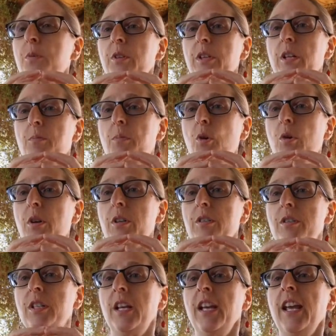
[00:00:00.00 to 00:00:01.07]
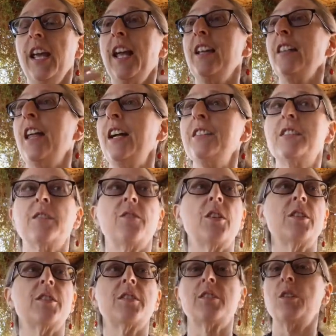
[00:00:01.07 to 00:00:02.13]
really important. And lots of
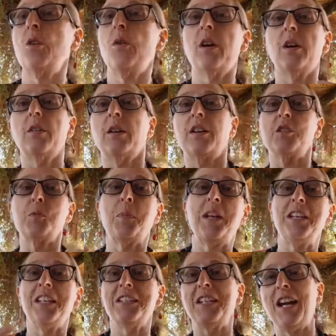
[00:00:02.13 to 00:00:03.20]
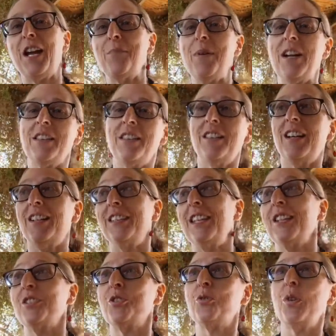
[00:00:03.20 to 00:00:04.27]
us, are spending time on the
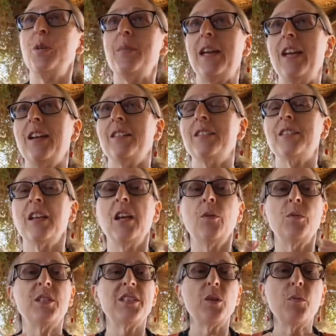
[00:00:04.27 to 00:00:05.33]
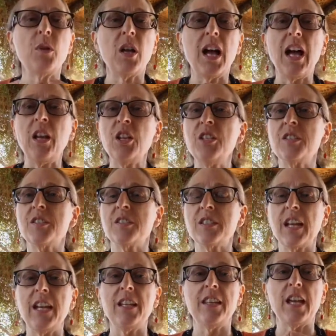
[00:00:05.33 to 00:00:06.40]
extreme ends. We say, well, how do you
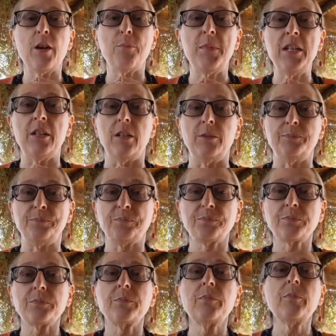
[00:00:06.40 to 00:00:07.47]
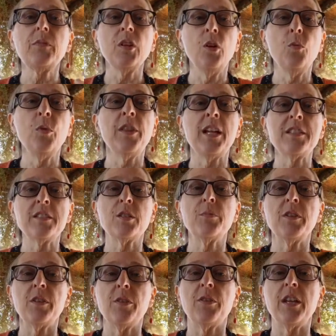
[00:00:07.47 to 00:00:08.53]
stay in that middle? Well, that's some
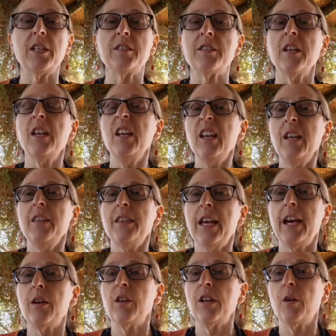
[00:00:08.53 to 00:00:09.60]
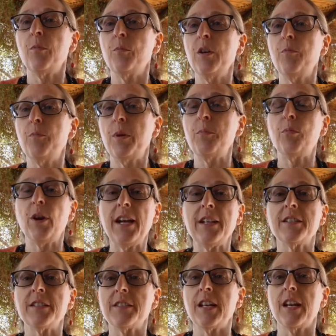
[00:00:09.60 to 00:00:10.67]
of the things that we've been
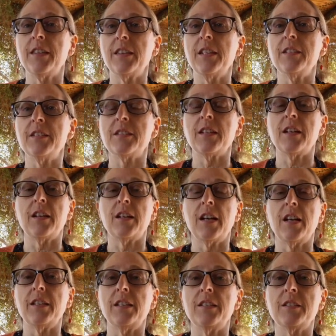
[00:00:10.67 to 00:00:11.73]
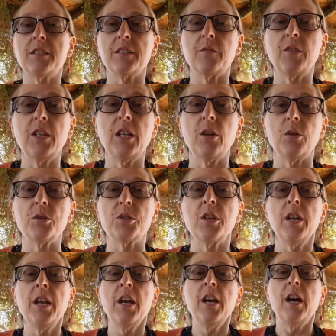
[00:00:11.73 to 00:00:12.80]
practicing on these videos.
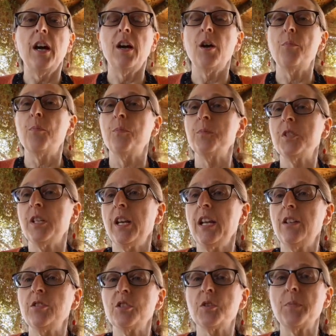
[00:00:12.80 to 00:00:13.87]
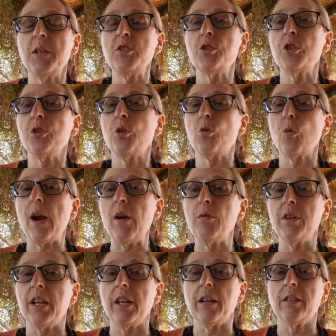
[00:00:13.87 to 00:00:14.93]
Today I'll just mention
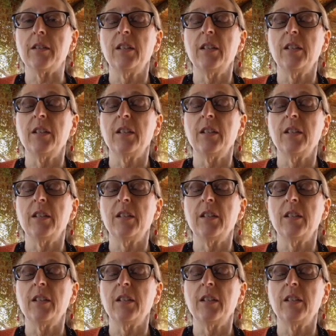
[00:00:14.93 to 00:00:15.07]
grounding.